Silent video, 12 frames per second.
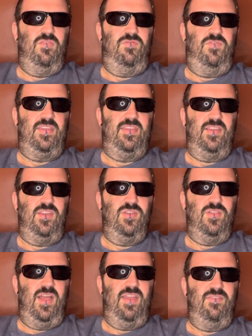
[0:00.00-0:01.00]
fixing
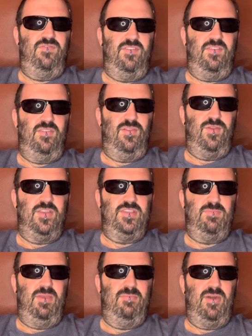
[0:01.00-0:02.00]
your life and learning
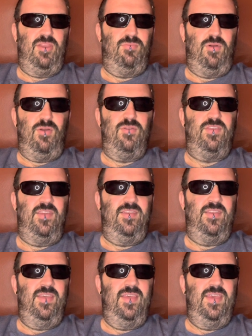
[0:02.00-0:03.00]
to be a better person